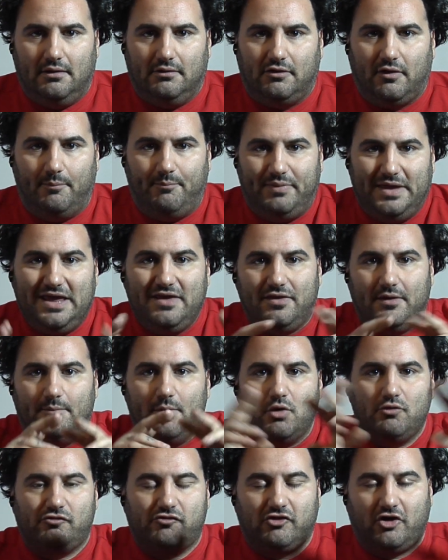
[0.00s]
to be the
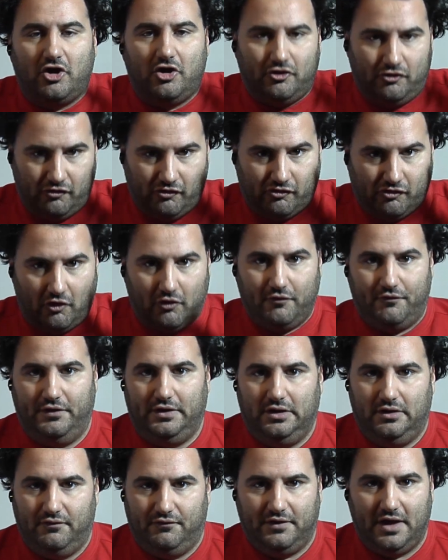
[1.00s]
most
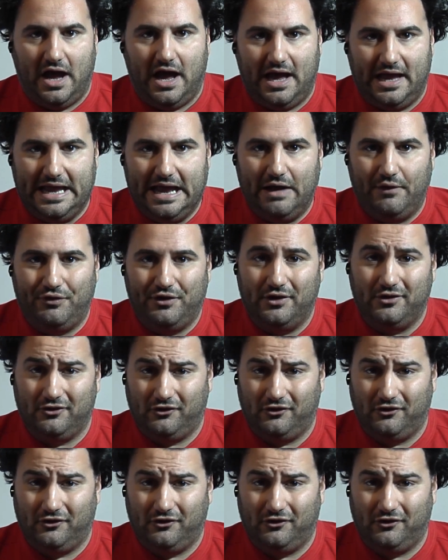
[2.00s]
conservative guy out there,